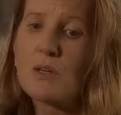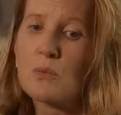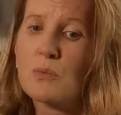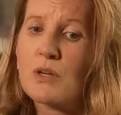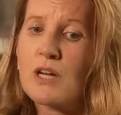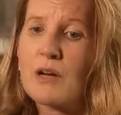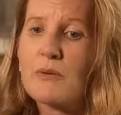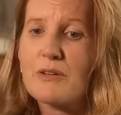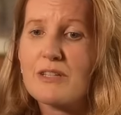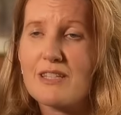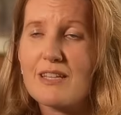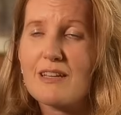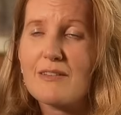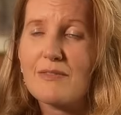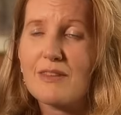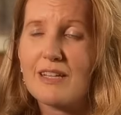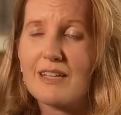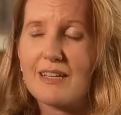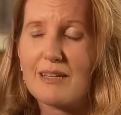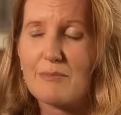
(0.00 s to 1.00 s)
When I
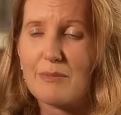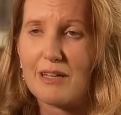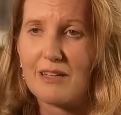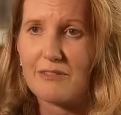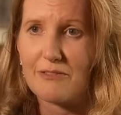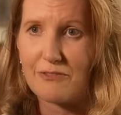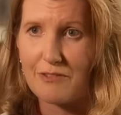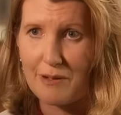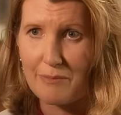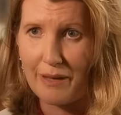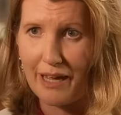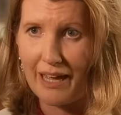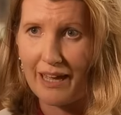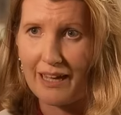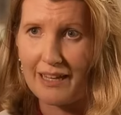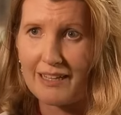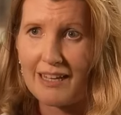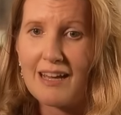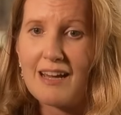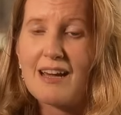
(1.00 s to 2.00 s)
received the email from
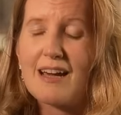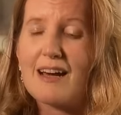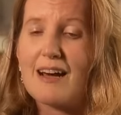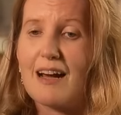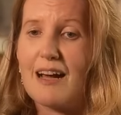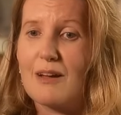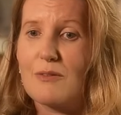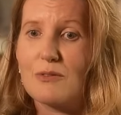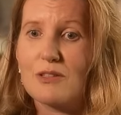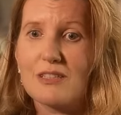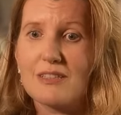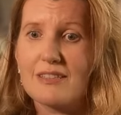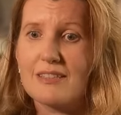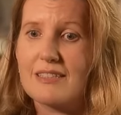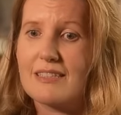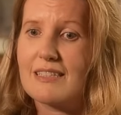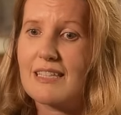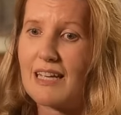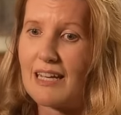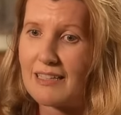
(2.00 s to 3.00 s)
Ed, I
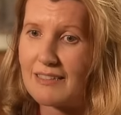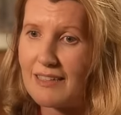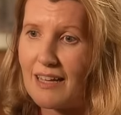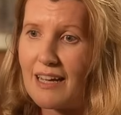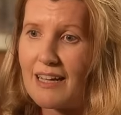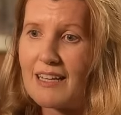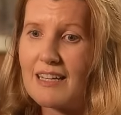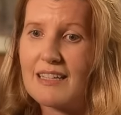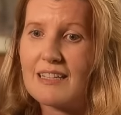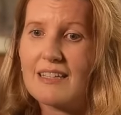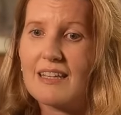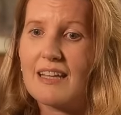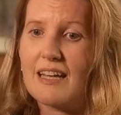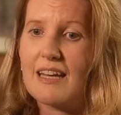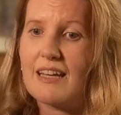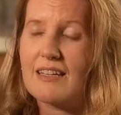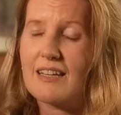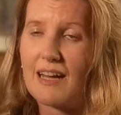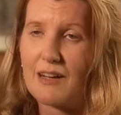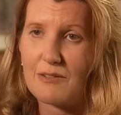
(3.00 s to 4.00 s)
was excited
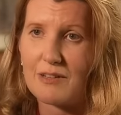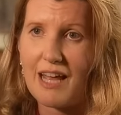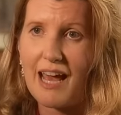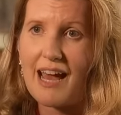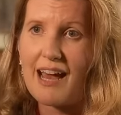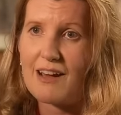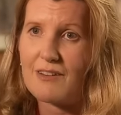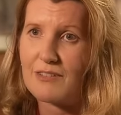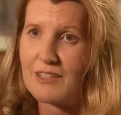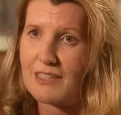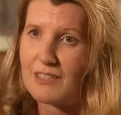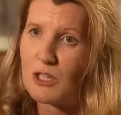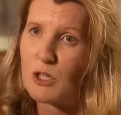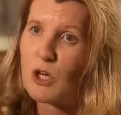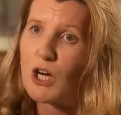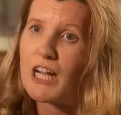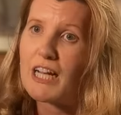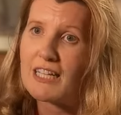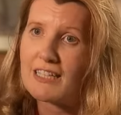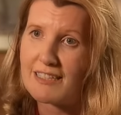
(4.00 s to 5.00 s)
that I would have a
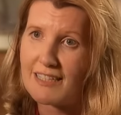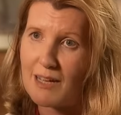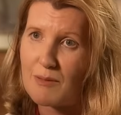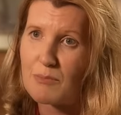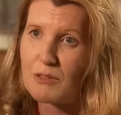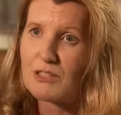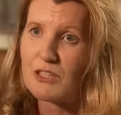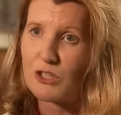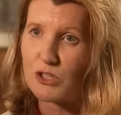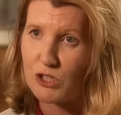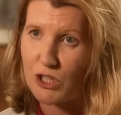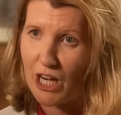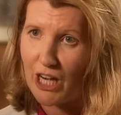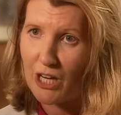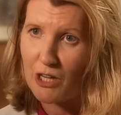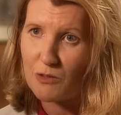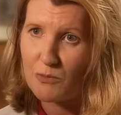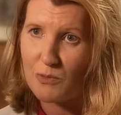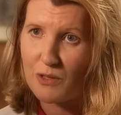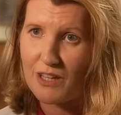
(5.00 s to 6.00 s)
great example to
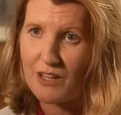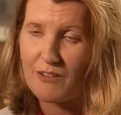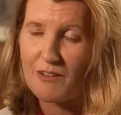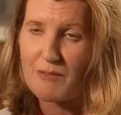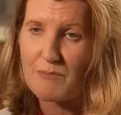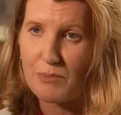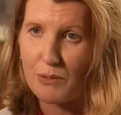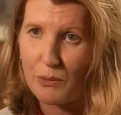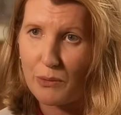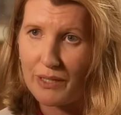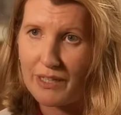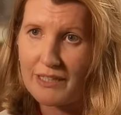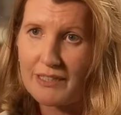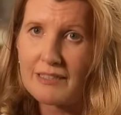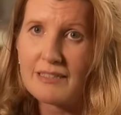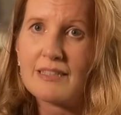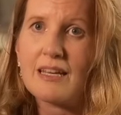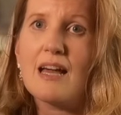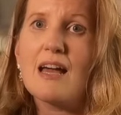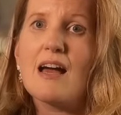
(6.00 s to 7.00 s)
share with our
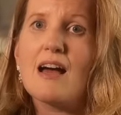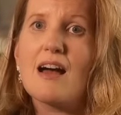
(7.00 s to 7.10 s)
employees.